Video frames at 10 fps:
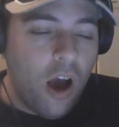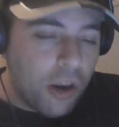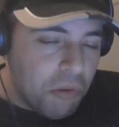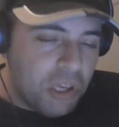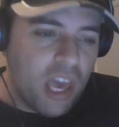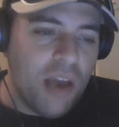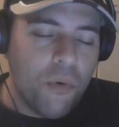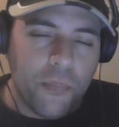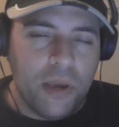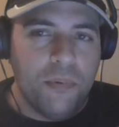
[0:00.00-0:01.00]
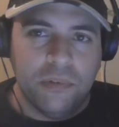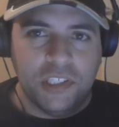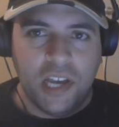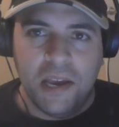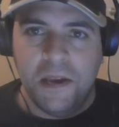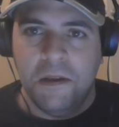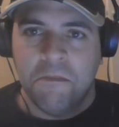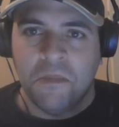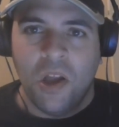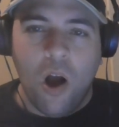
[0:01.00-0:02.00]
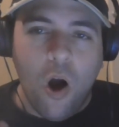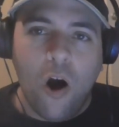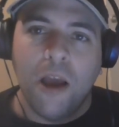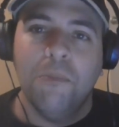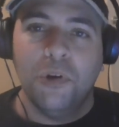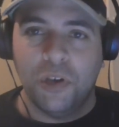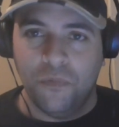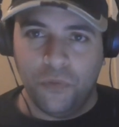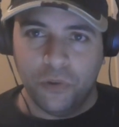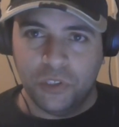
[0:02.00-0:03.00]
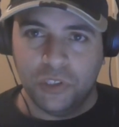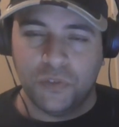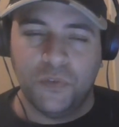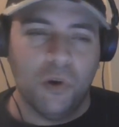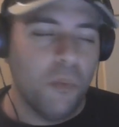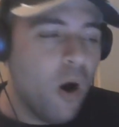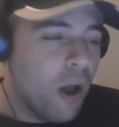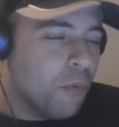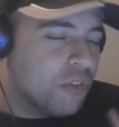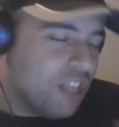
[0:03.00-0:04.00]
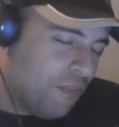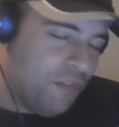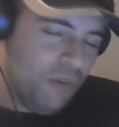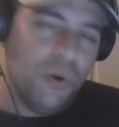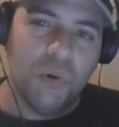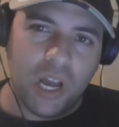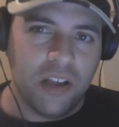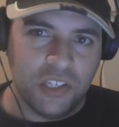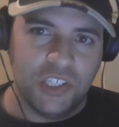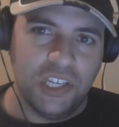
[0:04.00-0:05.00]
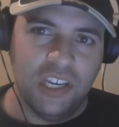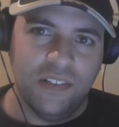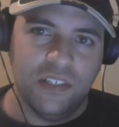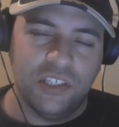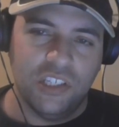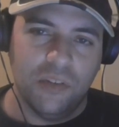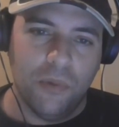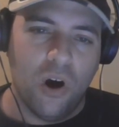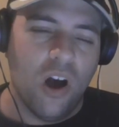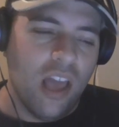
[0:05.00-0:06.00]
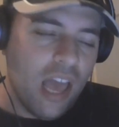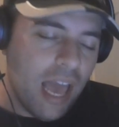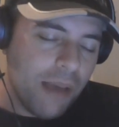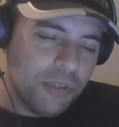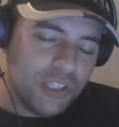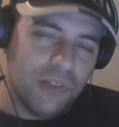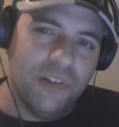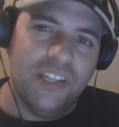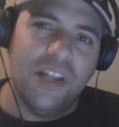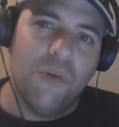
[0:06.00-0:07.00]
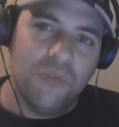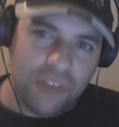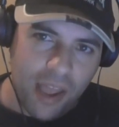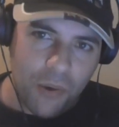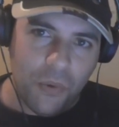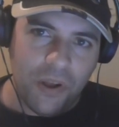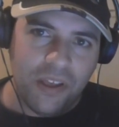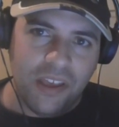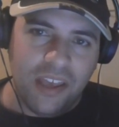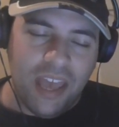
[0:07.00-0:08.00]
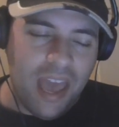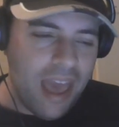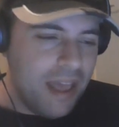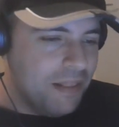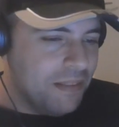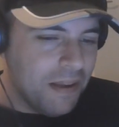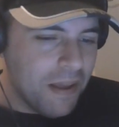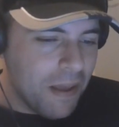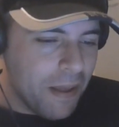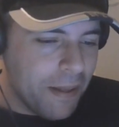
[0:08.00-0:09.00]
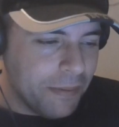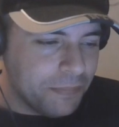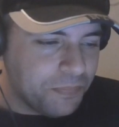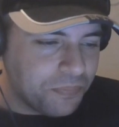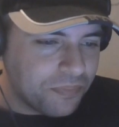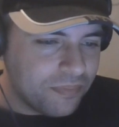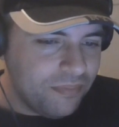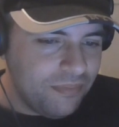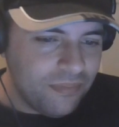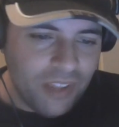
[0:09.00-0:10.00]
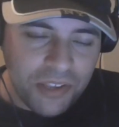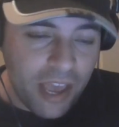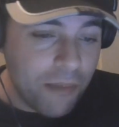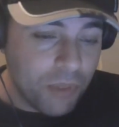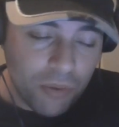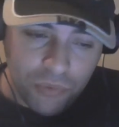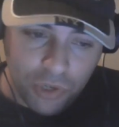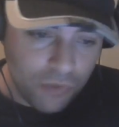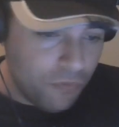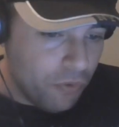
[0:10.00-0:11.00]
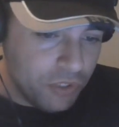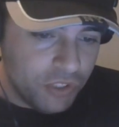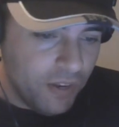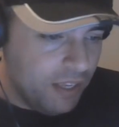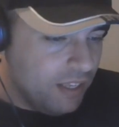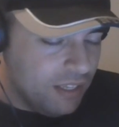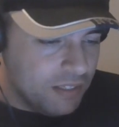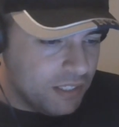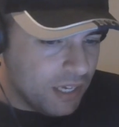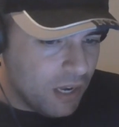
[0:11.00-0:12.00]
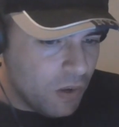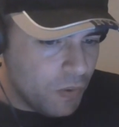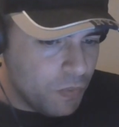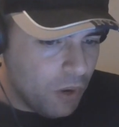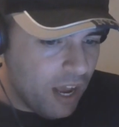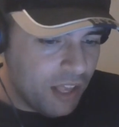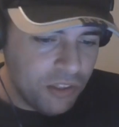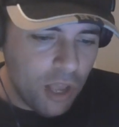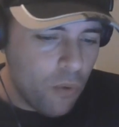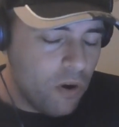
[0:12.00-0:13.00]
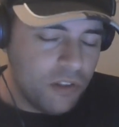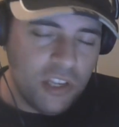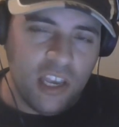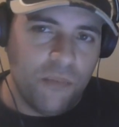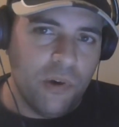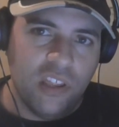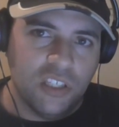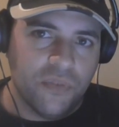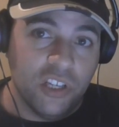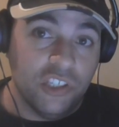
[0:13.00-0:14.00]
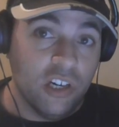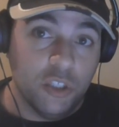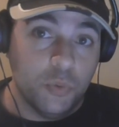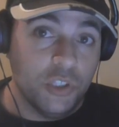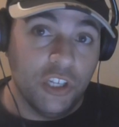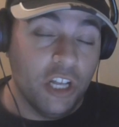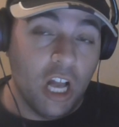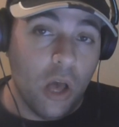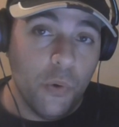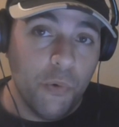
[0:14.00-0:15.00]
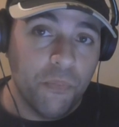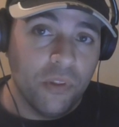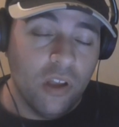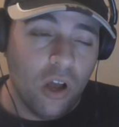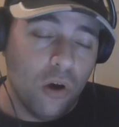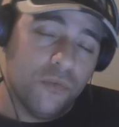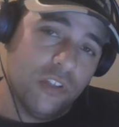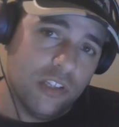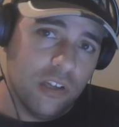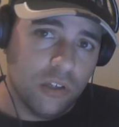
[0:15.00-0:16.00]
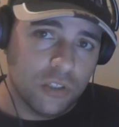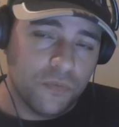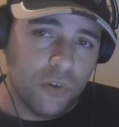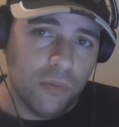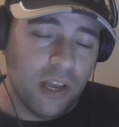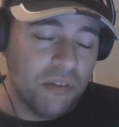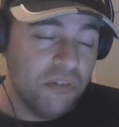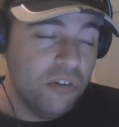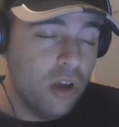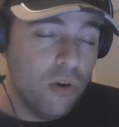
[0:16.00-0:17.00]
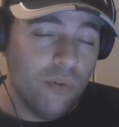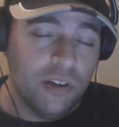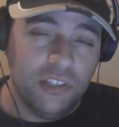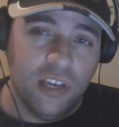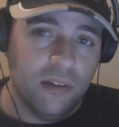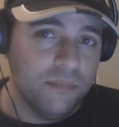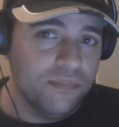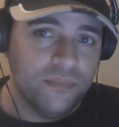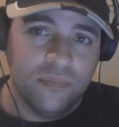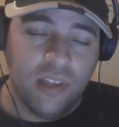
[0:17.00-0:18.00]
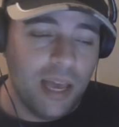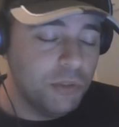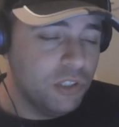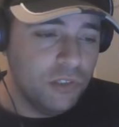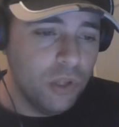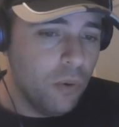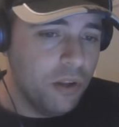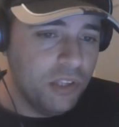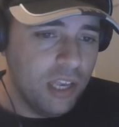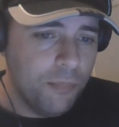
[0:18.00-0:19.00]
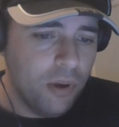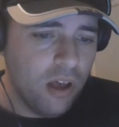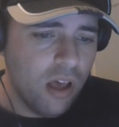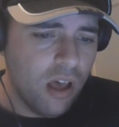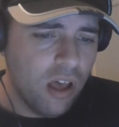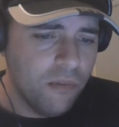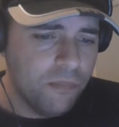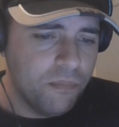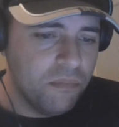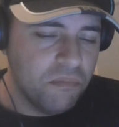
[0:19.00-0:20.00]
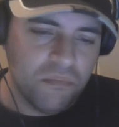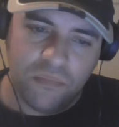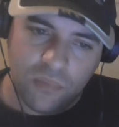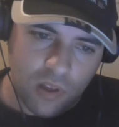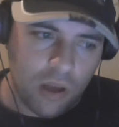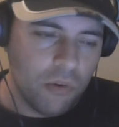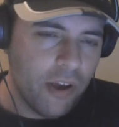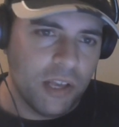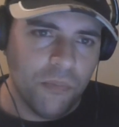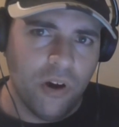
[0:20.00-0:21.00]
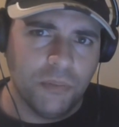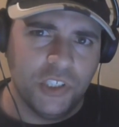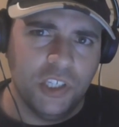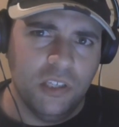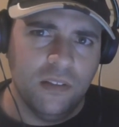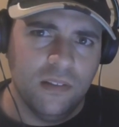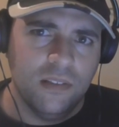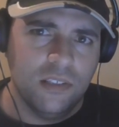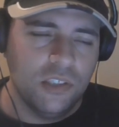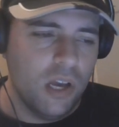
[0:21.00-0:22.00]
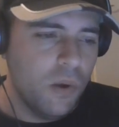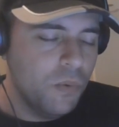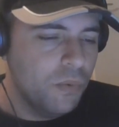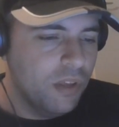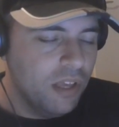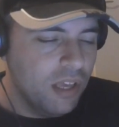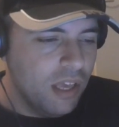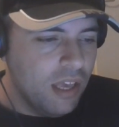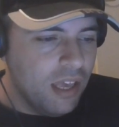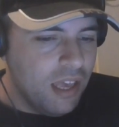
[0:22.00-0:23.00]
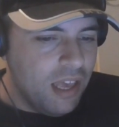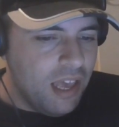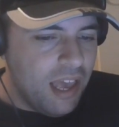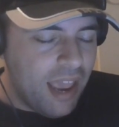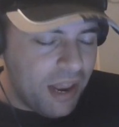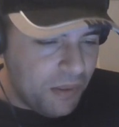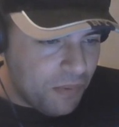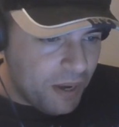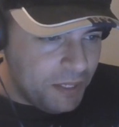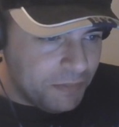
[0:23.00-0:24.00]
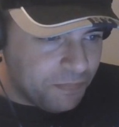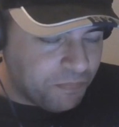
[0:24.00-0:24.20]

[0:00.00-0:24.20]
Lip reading: I don't care what people say. I am looking forward to this film. I will definitely will go and see it in the cinema. Absolutely no doubt. And yeah, looking forward to it. So I had no idea where this franchise was going to go after the last film. I had no idea. Absolutely no idea. But I'm liking what I'm seeing. So anyway.